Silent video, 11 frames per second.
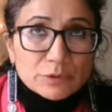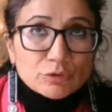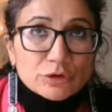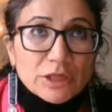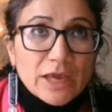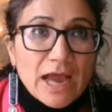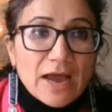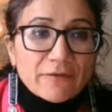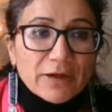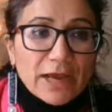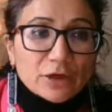you know they
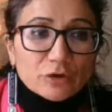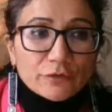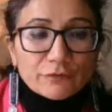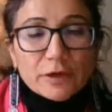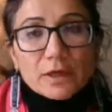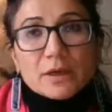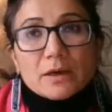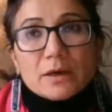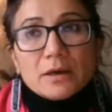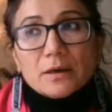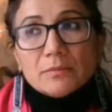have kind of
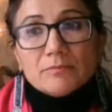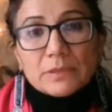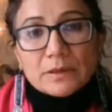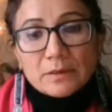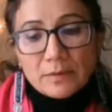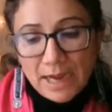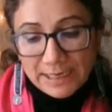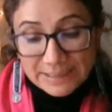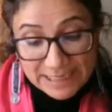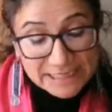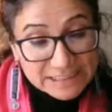um, uh,
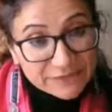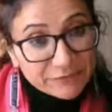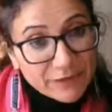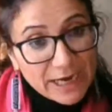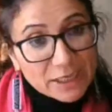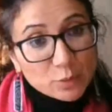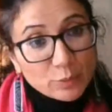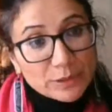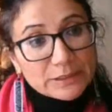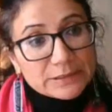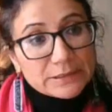identified
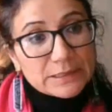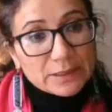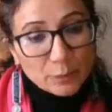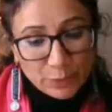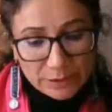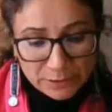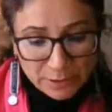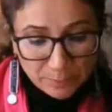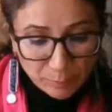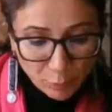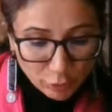with with
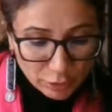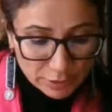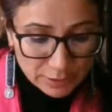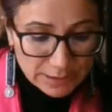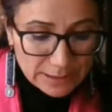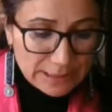the book